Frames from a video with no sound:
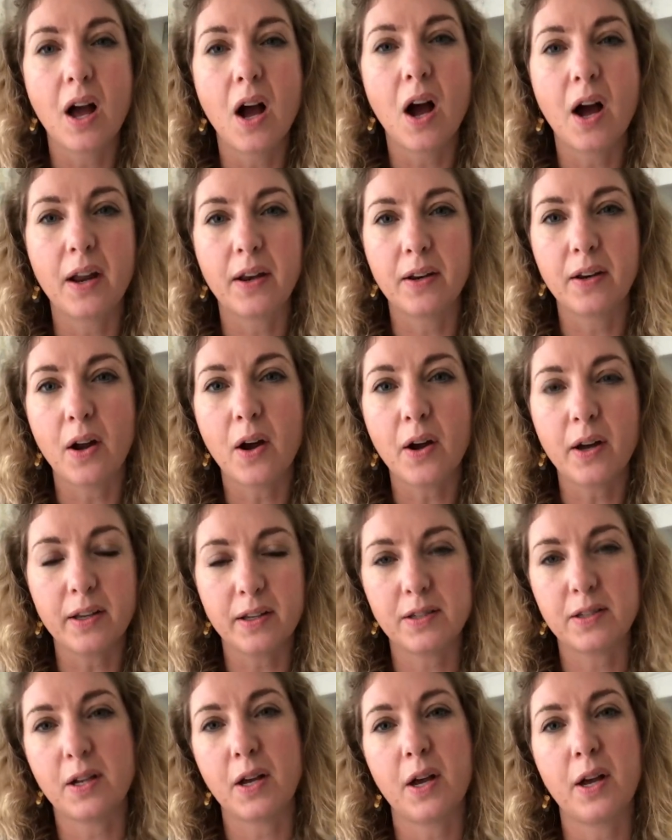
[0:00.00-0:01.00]
and I
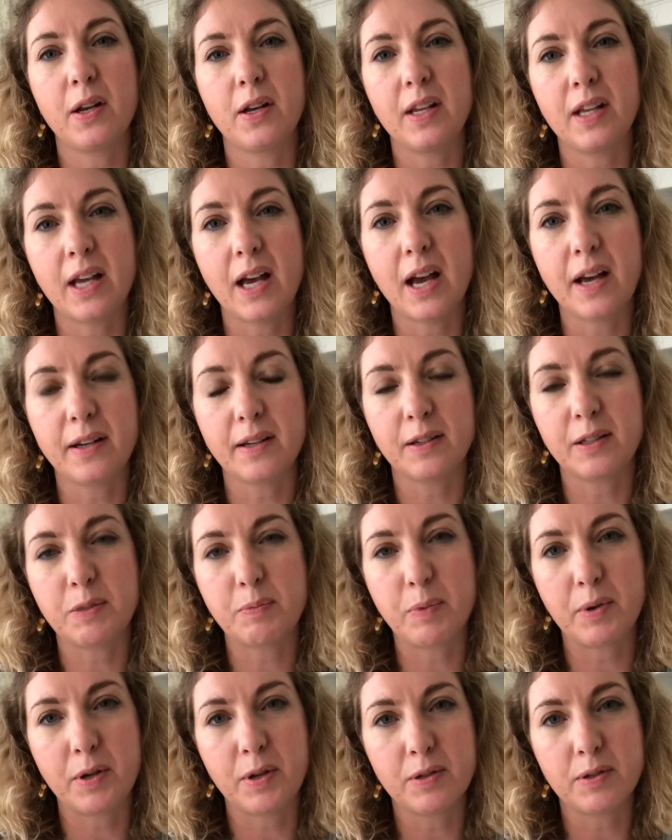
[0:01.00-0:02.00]
certainly had
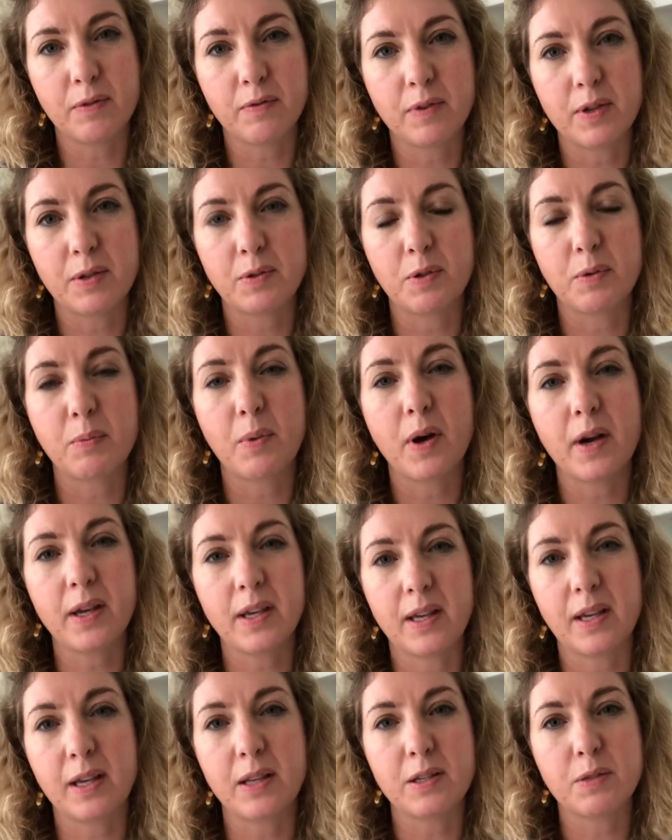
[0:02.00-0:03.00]
experience of this when my
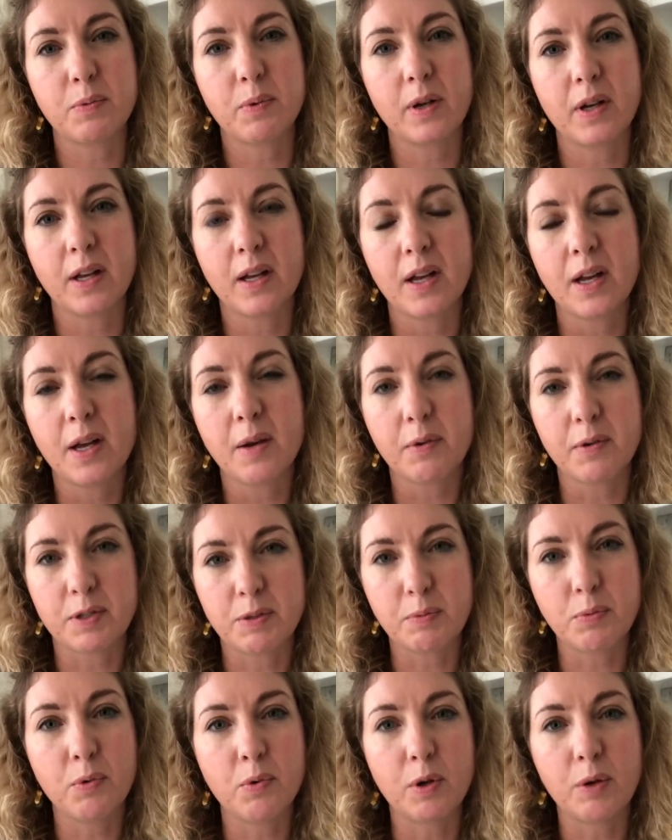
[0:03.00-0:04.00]
kids were
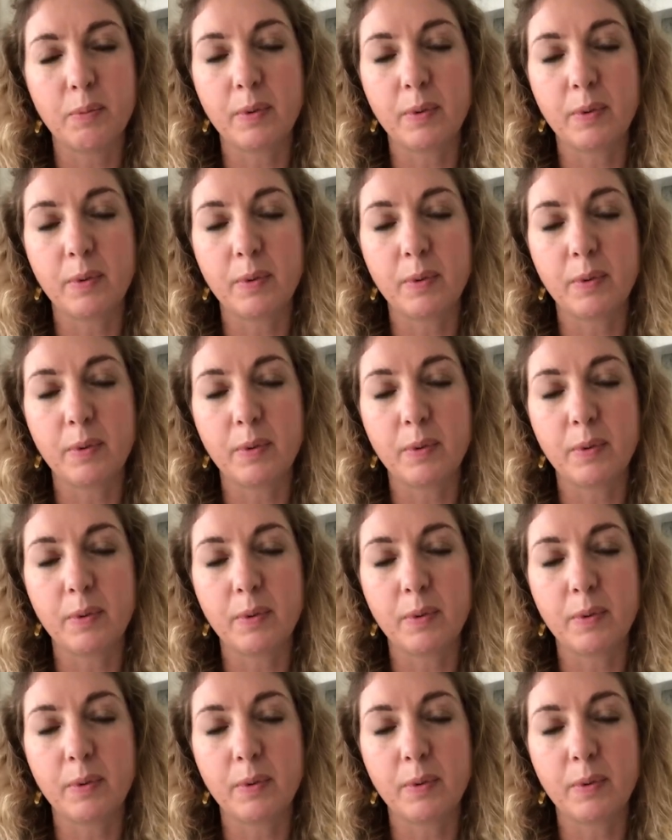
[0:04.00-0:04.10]
smaller,